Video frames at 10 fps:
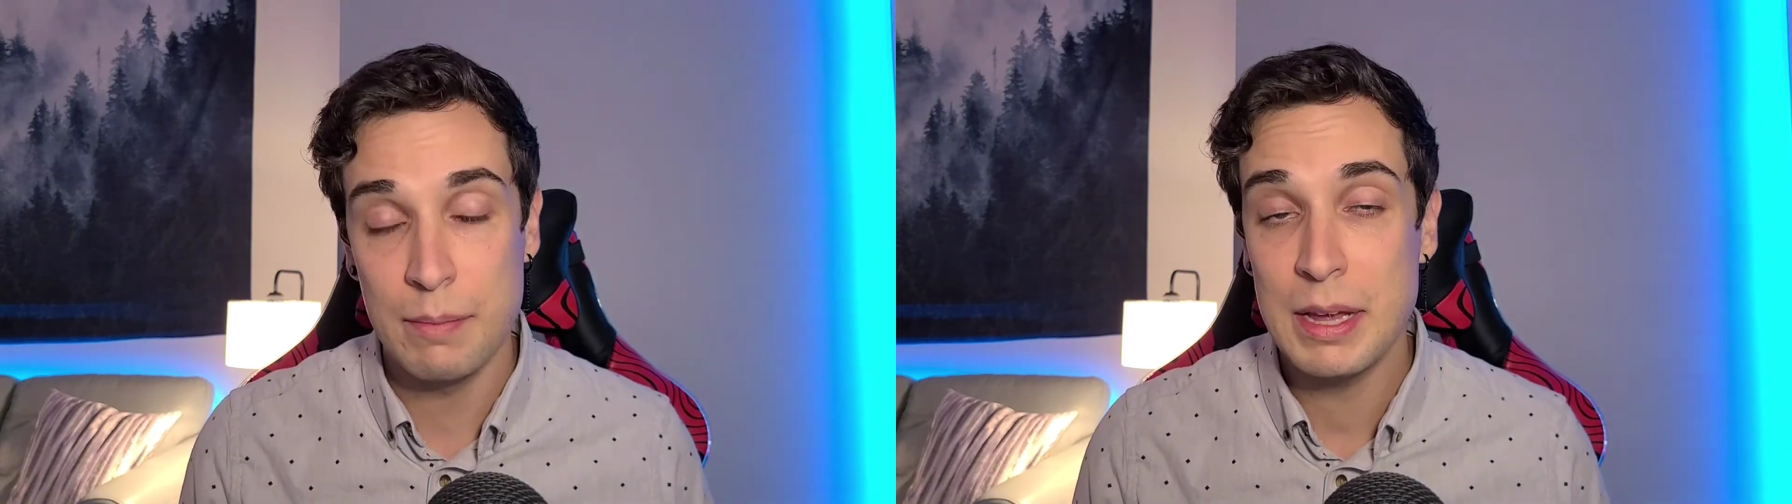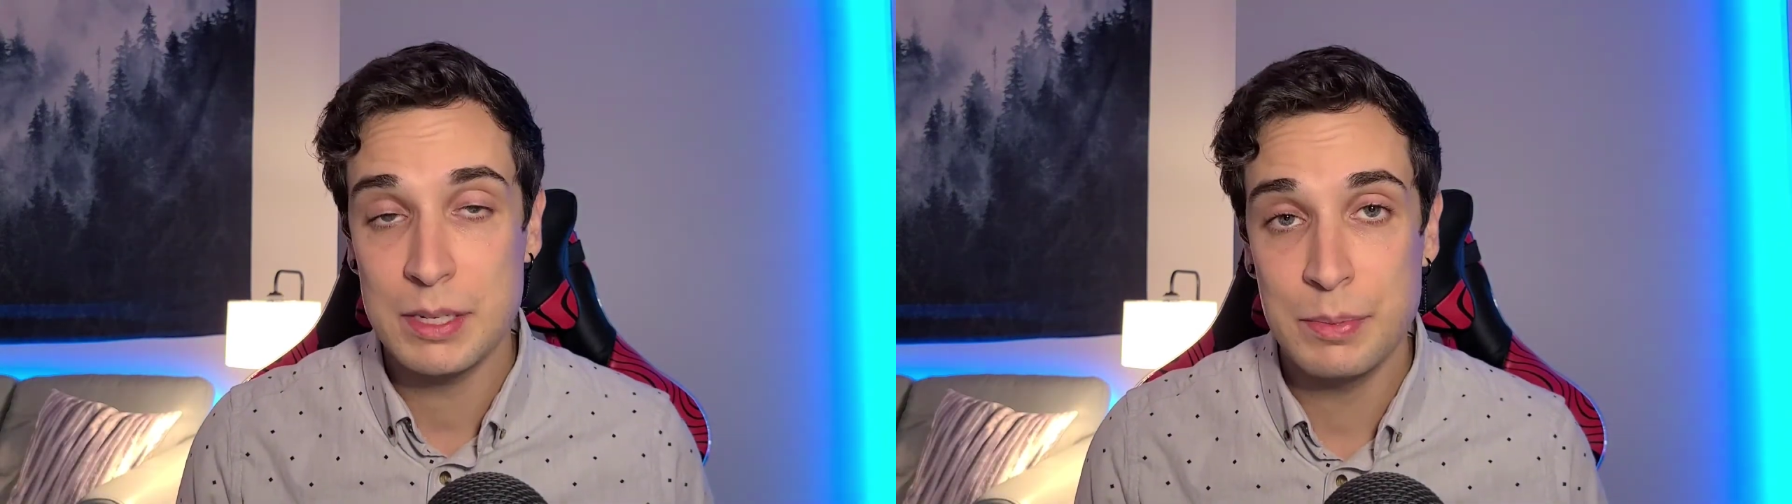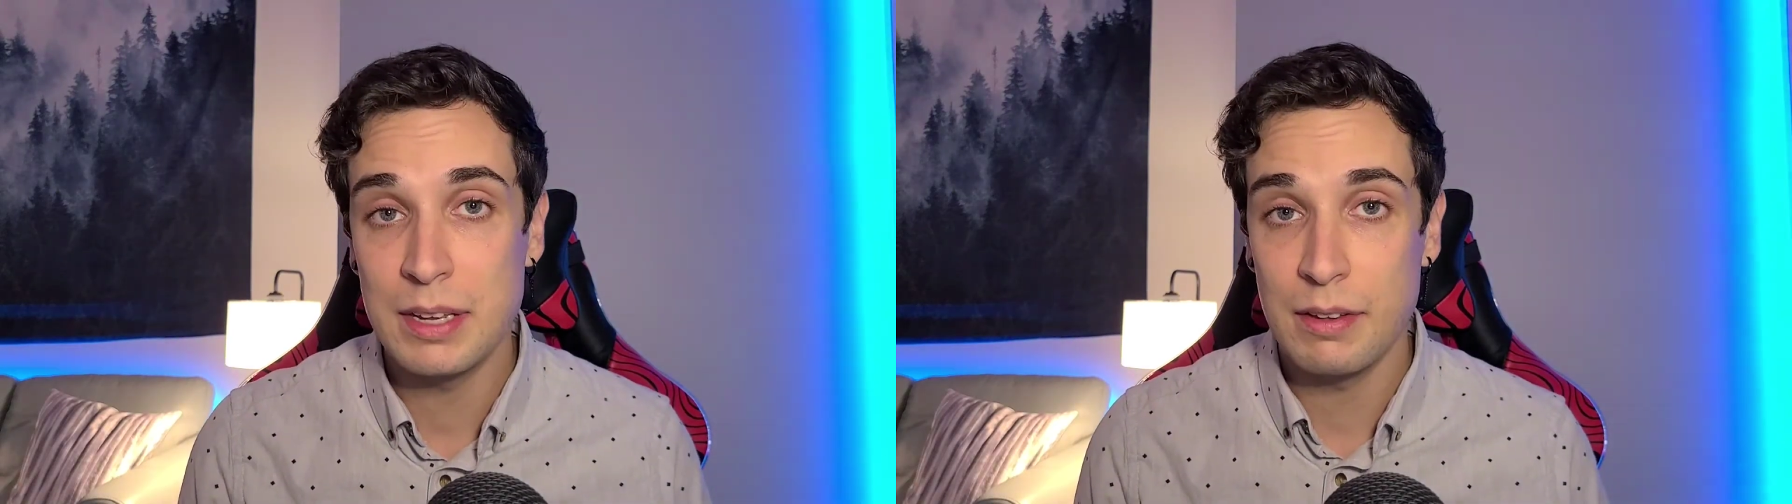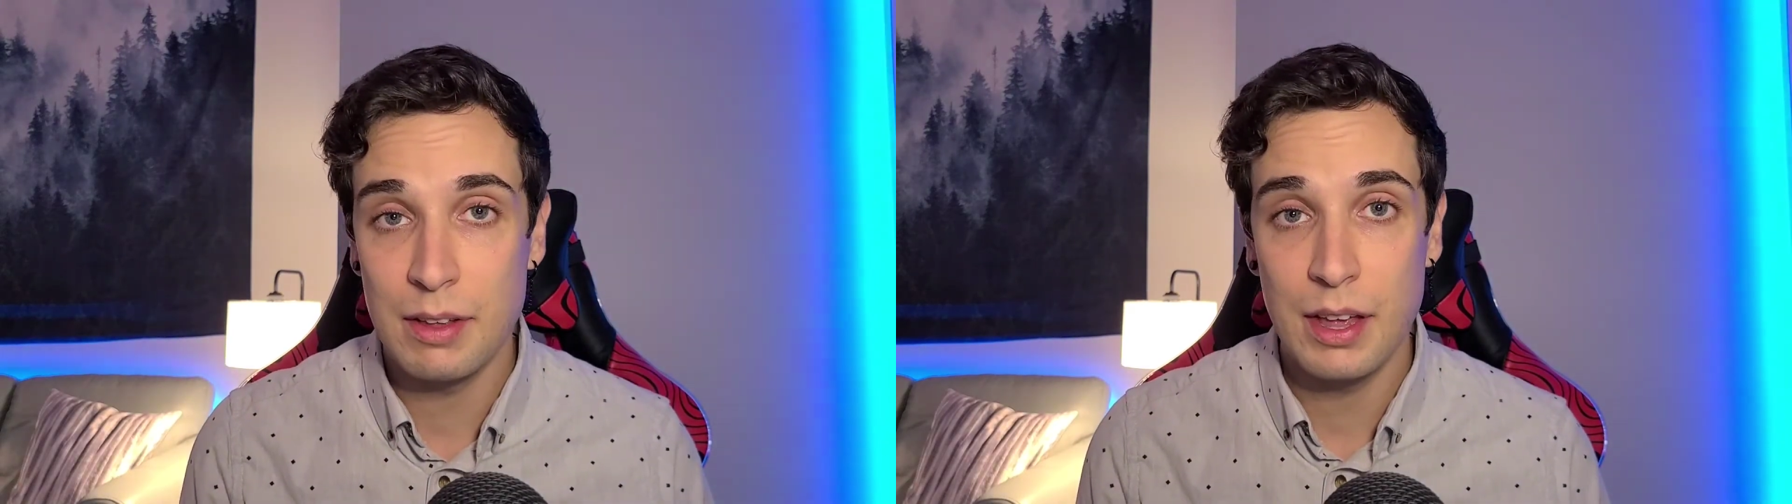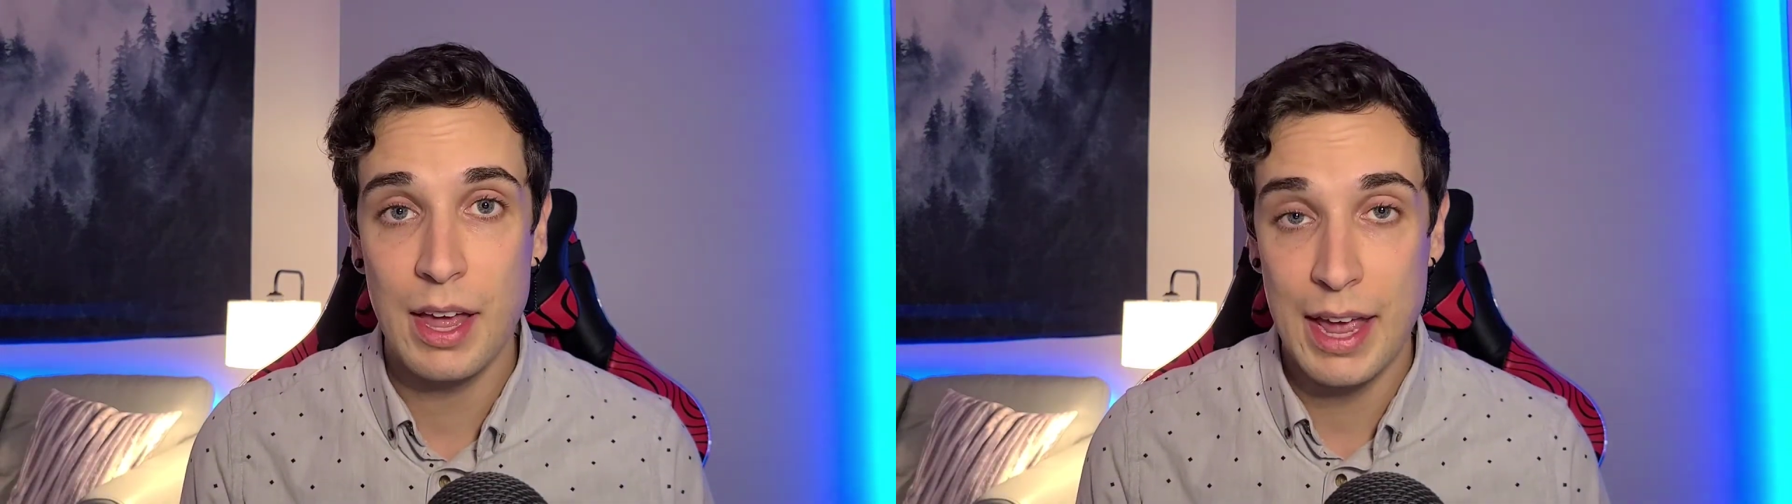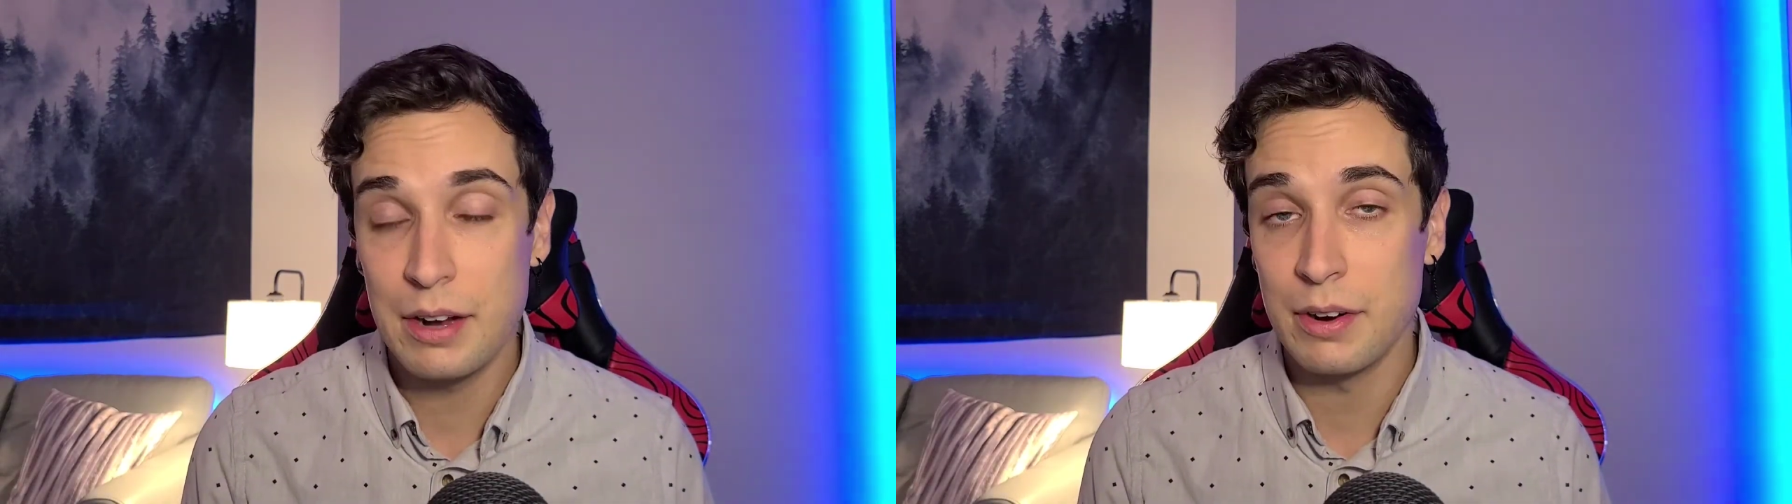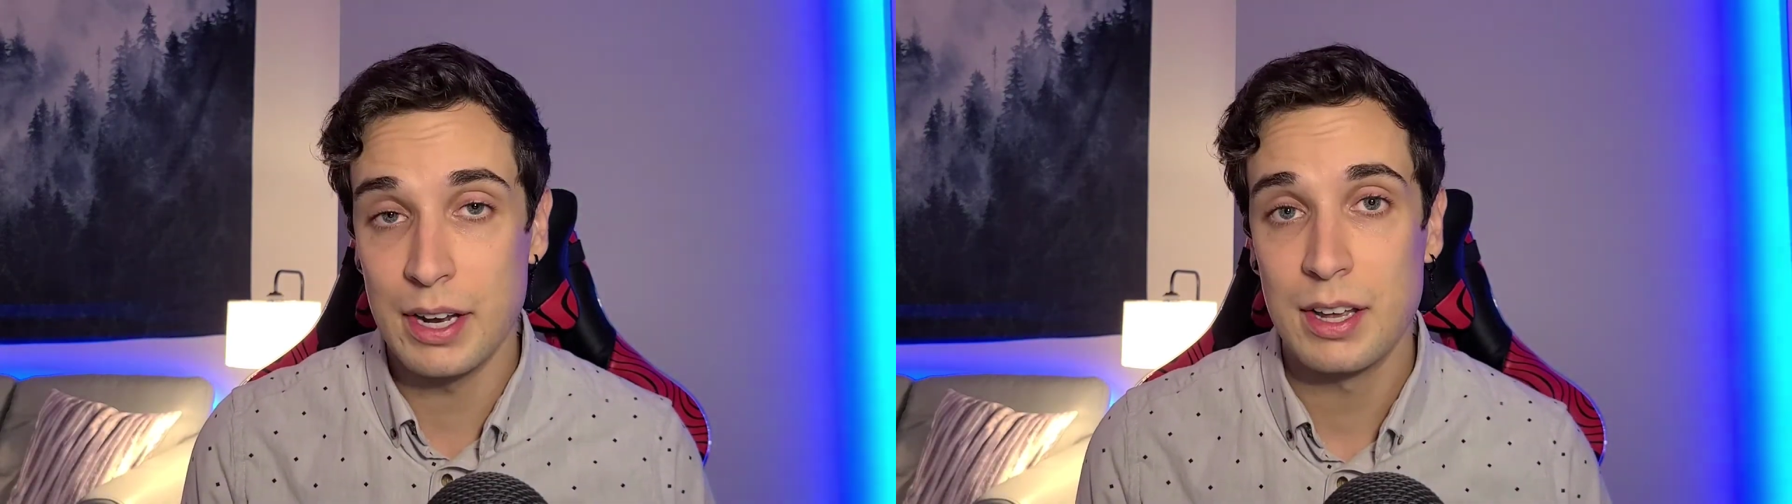It makes me angry,